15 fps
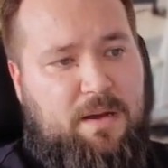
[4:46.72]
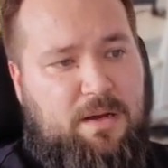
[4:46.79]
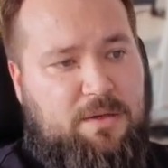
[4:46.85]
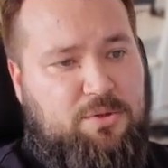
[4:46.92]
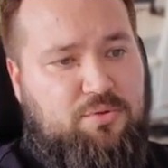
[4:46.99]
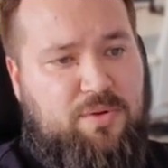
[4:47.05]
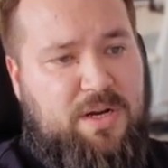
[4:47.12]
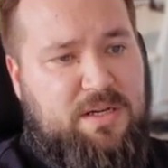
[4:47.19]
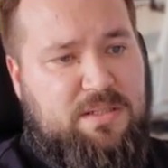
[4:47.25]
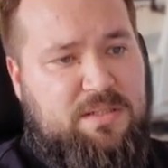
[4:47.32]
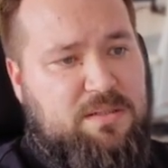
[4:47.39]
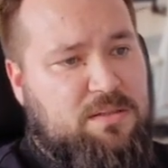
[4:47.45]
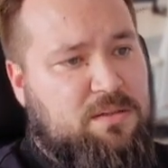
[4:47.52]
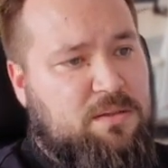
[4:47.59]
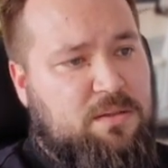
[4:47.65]

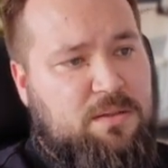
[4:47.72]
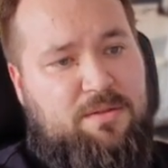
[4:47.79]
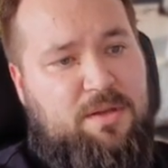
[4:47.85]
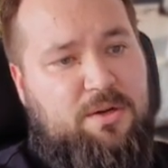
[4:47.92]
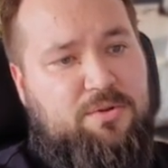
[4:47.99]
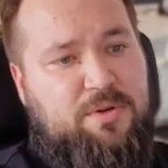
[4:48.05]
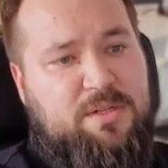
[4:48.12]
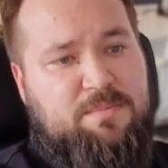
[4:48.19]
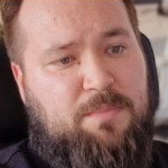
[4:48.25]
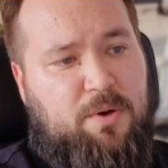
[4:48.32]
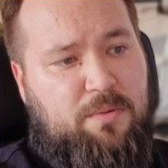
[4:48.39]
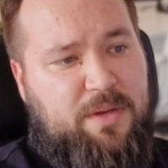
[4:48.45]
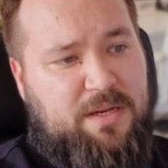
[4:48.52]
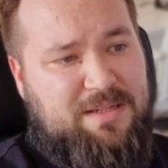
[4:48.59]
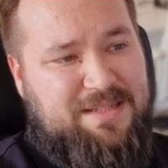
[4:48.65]
address, the address
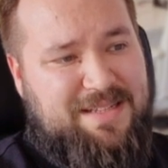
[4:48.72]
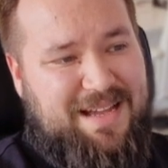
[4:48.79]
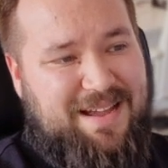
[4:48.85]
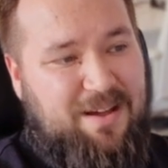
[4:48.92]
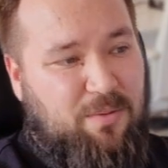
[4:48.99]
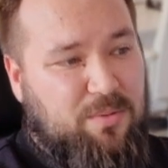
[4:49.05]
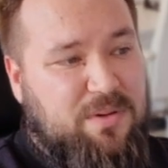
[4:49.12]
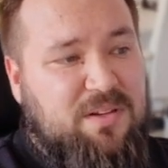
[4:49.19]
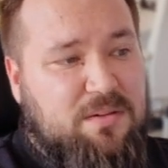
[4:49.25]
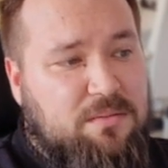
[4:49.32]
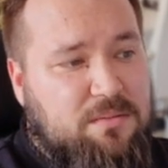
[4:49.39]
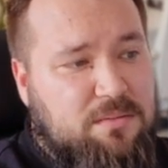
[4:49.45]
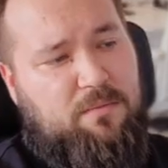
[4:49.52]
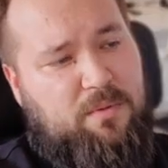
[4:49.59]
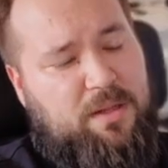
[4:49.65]
broken down,
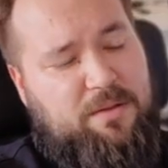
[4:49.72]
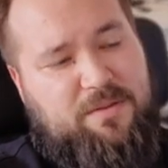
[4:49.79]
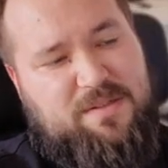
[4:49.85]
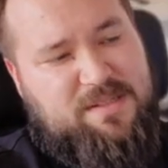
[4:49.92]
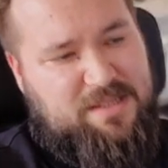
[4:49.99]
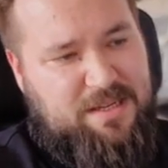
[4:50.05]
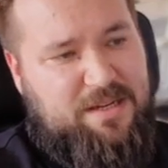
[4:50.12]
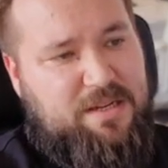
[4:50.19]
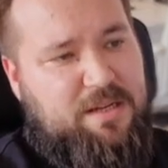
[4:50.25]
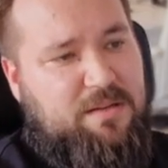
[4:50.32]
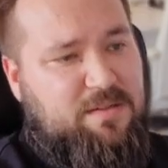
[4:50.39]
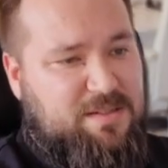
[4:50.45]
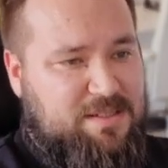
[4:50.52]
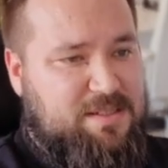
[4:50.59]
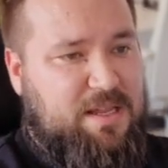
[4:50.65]
well, the
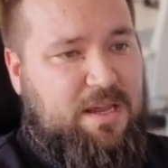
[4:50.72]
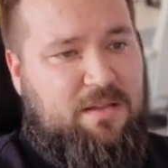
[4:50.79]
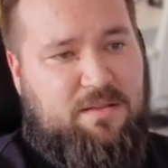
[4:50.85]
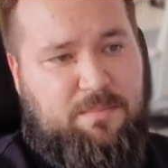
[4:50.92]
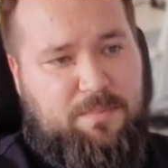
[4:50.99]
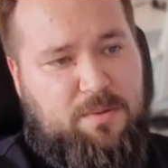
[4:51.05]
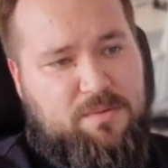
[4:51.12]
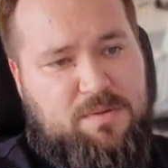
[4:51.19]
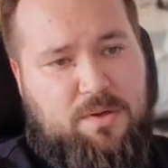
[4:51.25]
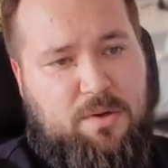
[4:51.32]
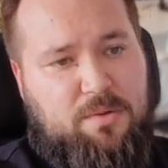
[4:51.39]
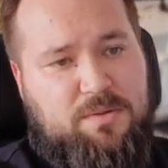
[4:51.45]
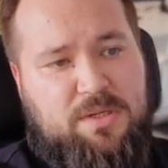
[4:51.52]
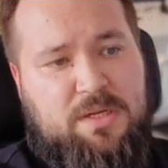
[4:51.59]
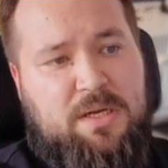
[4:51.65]
city, the state, the
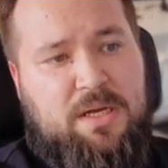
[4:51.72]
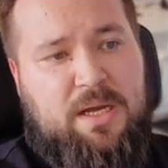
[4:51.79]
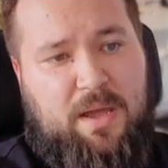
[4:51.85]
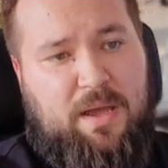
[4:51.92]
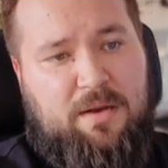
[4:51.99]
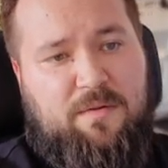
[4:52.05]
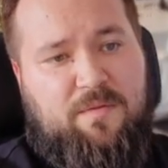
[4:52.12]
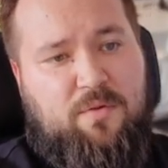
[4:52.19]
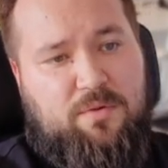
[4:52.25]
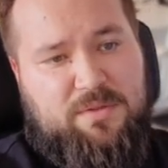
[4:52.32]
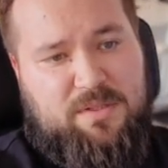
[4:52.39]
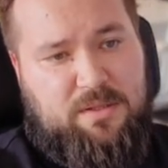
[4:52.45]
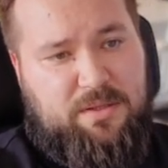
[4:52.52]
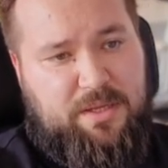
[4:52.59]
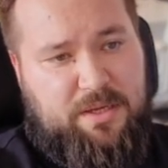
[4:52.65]
postcode, and of
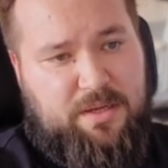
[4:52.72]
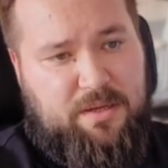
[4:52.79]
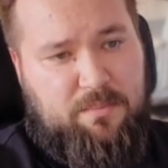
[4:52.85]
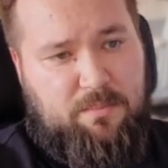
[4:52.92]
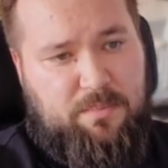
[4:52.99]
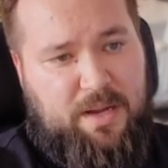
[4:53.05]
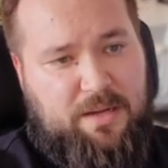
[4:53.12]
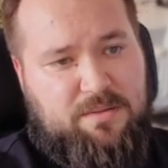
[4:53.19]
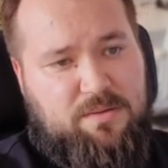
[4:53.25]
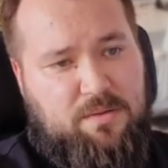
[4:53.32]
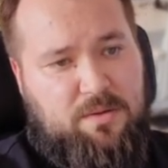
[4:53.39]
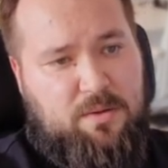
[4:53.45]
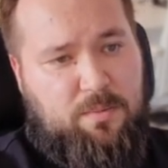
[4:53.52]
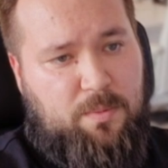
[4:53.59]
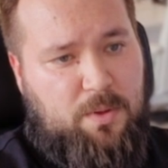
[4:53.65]
course the link back to
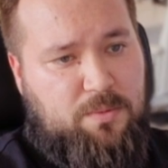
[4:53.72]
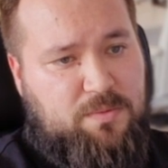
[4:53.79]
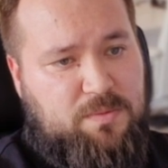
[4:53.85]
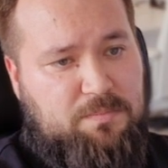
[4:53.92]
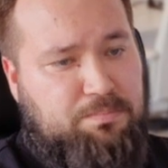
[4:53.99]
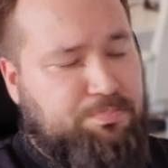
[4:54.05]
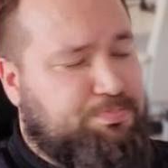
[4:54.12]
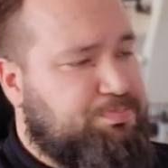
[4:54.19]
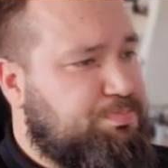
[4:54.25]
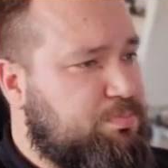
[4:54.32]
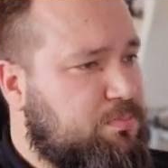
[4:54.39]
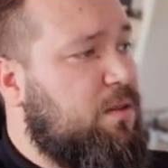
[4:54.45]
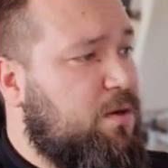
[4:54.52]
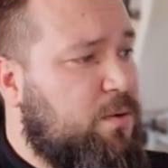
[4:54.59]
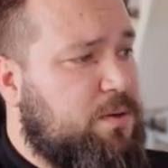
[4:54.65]
the quote.
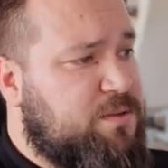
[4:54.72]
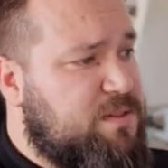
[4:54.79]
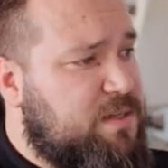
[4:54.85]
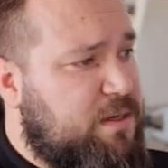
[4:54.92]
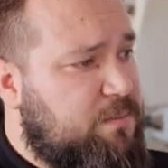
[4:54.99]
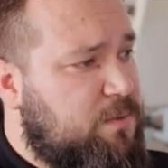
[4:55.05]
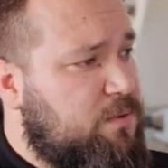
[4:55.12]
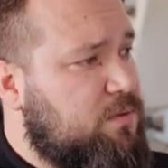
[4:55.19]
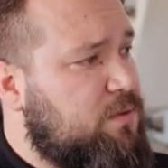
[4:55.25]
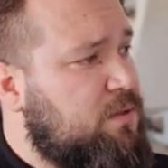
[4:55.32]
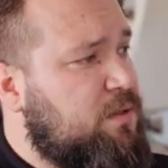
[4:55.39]
The quotes table.